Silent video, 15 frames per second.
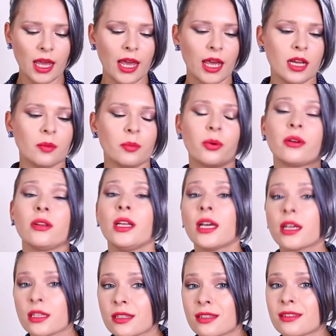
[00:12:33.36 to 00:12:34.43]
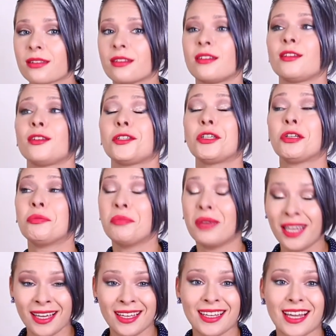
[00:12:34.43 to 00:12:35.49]
and Prolix, to
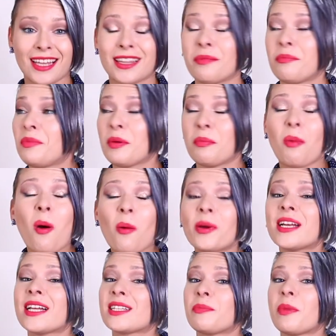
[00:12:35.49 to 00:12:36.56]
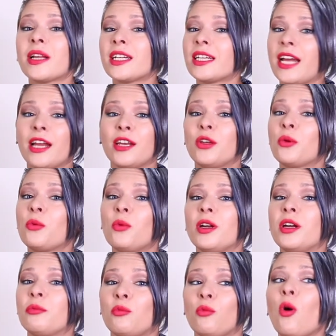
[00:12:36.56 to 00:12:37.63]
me, the, the moment I smelled it, I knew
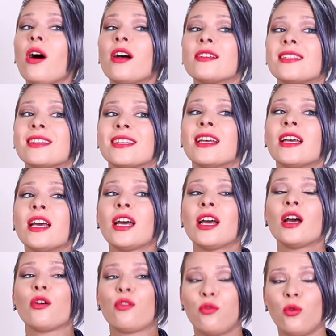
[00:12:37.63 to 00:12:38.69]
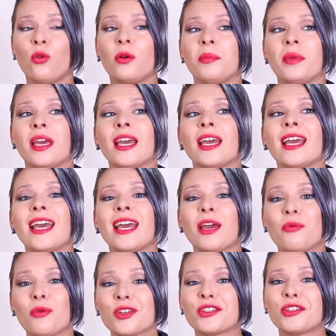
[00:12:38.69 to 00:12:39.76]
what it was for me.
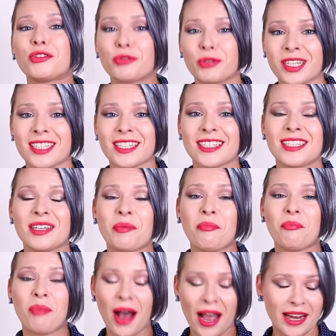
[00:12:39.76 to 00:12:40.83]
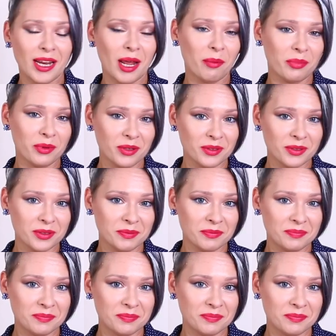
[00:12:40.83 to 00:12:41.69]
It was grilled pineapple.